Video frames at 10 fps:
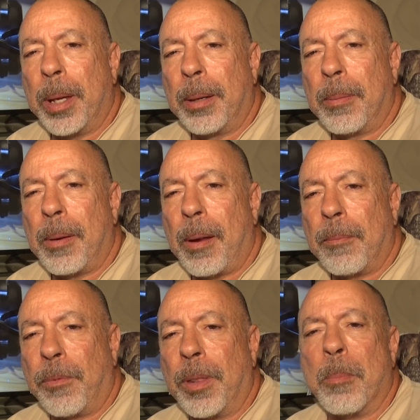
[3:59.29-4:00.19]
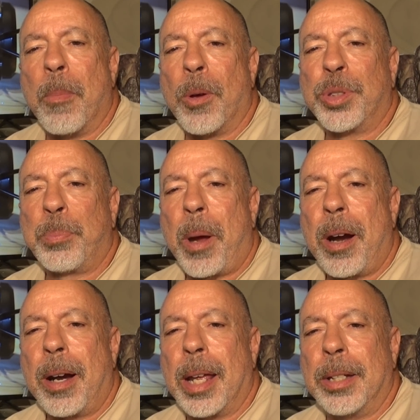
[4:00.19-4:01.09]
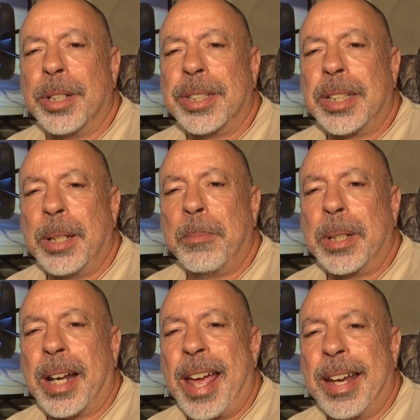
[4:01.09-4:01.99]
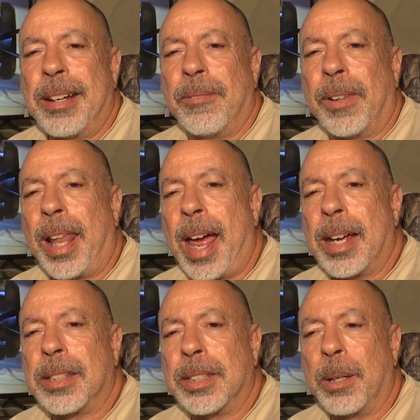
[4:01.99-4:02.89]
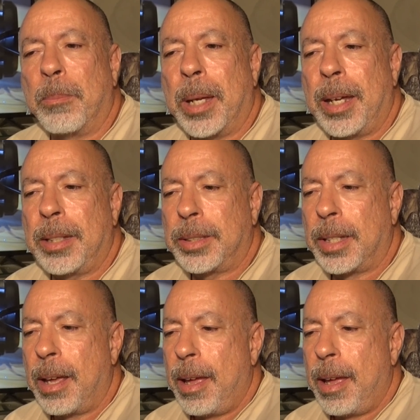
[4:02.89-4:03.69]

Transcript: but for the most part it just seemed to kind of lack sub bass.